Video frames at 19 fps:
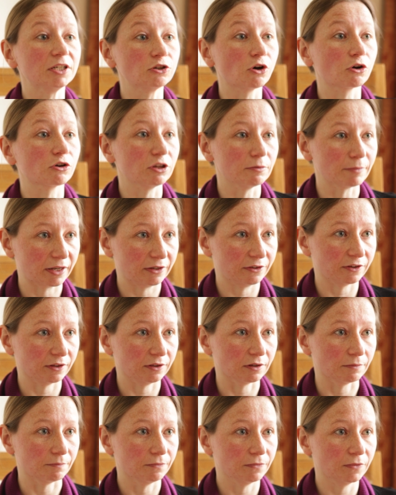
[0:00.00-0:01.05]
documenting
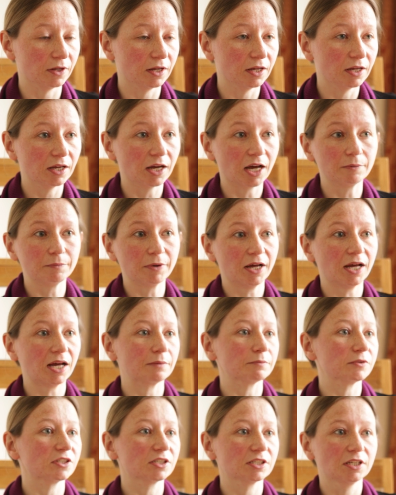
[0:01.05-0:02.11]
them. And
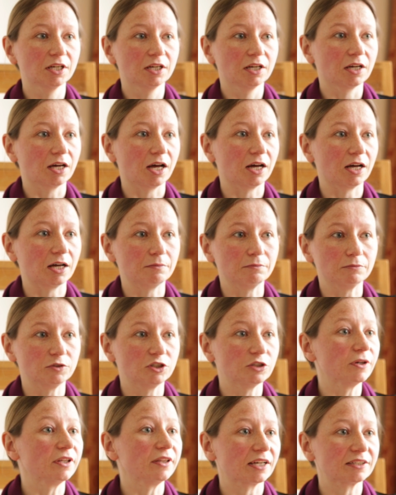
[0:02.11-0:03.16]
perhaps um,
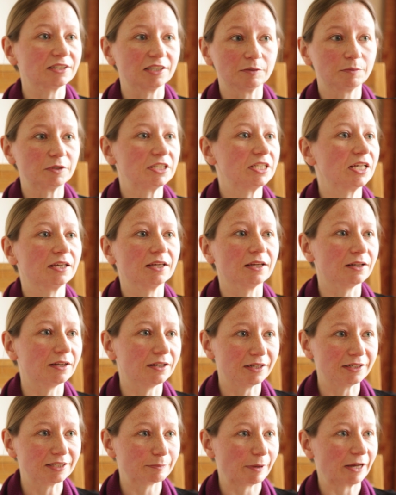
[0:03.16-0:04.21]
doing that in a
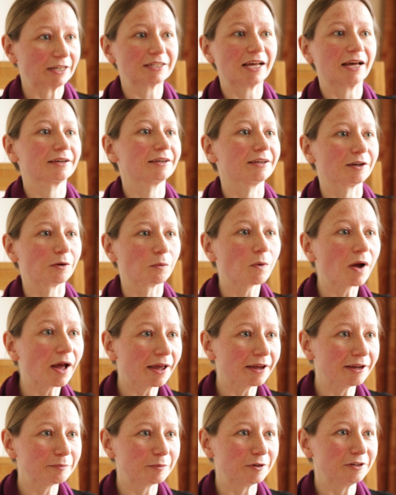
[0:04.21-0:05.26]
particularly spectacular
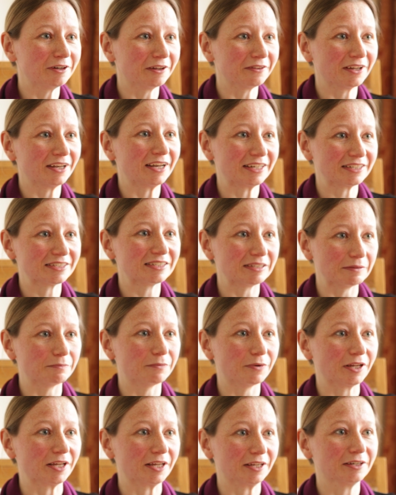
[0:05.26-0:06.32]
way, but nonetheless
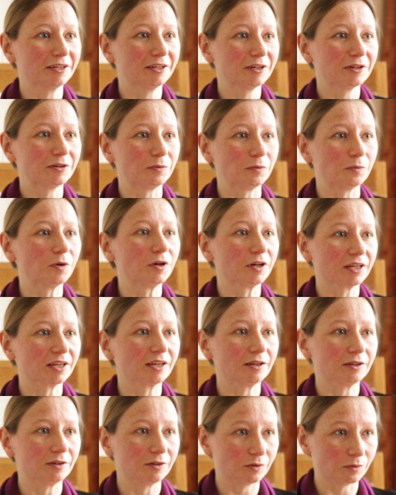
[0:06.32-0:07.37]
simply
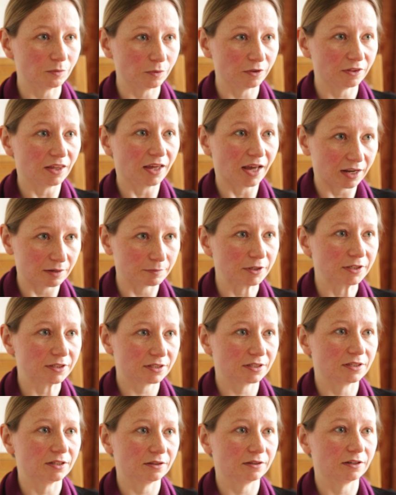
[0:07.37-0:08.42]
working with the
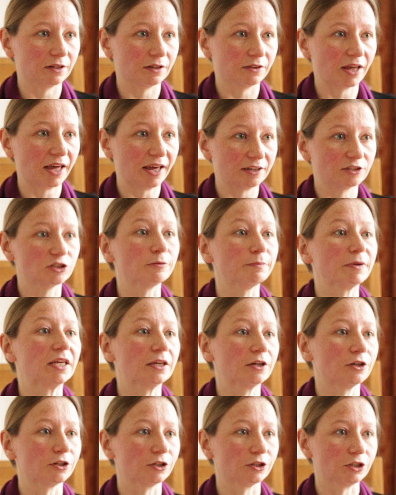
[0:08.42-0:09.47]
elements that, that are there to be
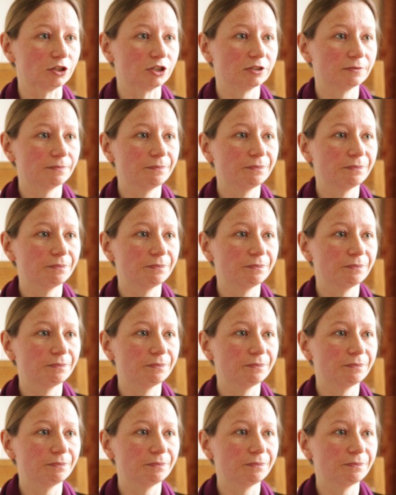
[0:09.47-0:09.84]
heard.